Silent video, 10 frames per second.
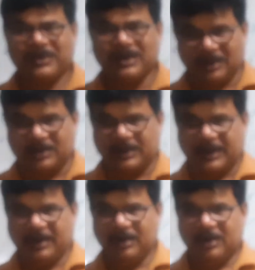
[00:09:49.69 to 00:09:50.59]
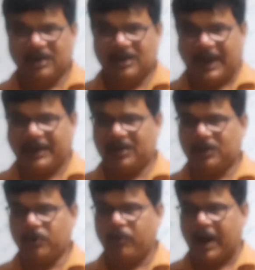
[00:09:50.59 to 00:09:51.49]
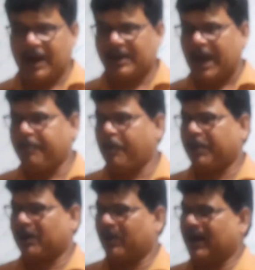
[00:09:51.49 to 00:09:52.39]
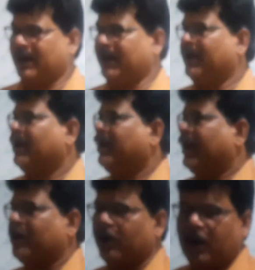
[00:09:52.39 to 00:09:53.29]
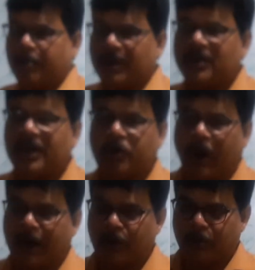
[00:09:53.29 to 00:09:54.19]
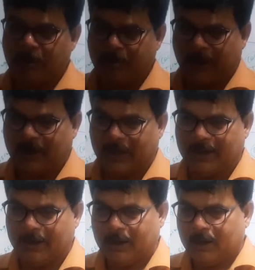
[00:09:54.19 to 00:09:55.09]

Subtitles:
It is clear, na? Right? So what type of particularly economy is required to be maintained